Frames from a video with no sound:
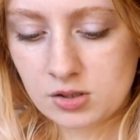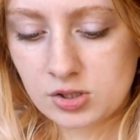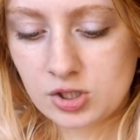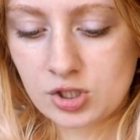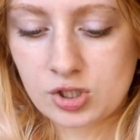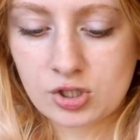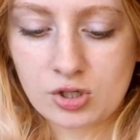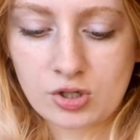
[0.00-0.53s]
to
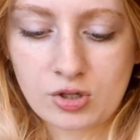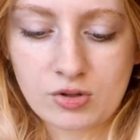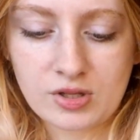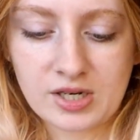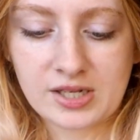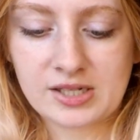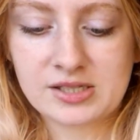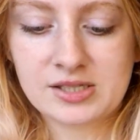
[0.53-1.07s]
show you that
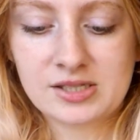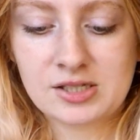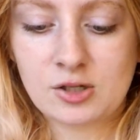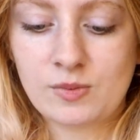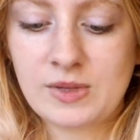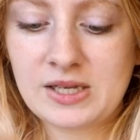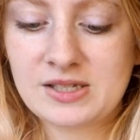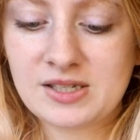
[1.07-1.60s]
it can still
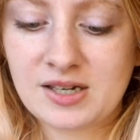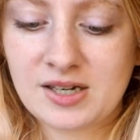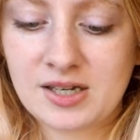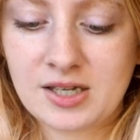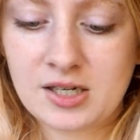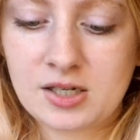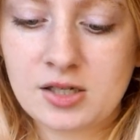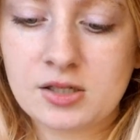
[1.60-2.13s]
be
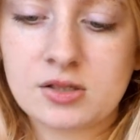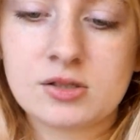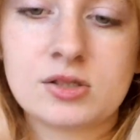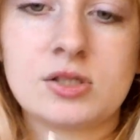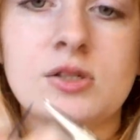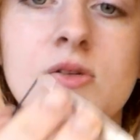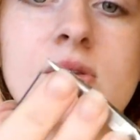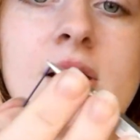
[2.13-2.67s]
done
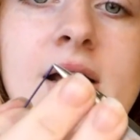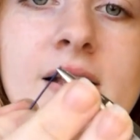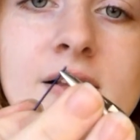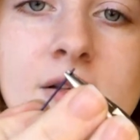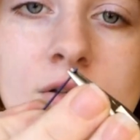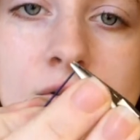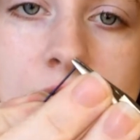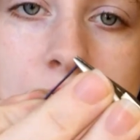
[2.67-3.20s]
to do that
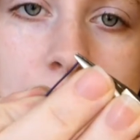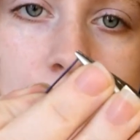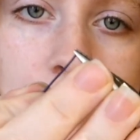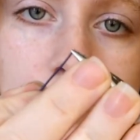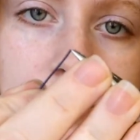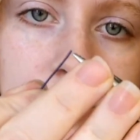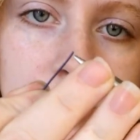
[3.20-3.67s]
little loop.